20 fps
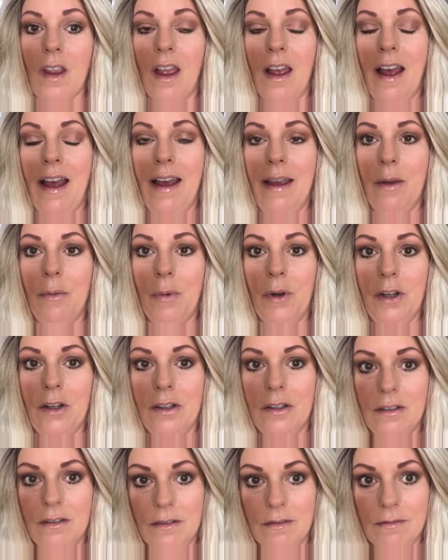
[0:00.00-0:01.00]
I
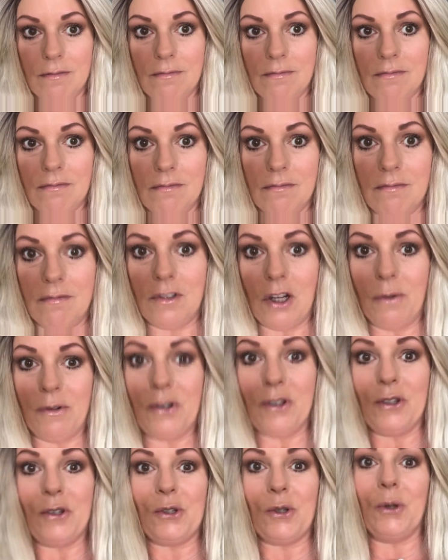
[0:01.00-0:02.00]
will go
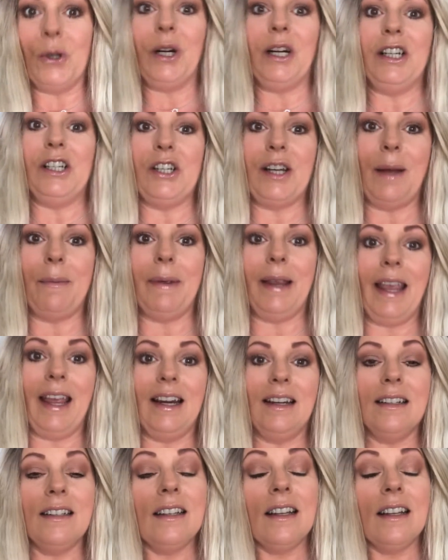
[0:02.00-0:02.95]
to the store and shop again.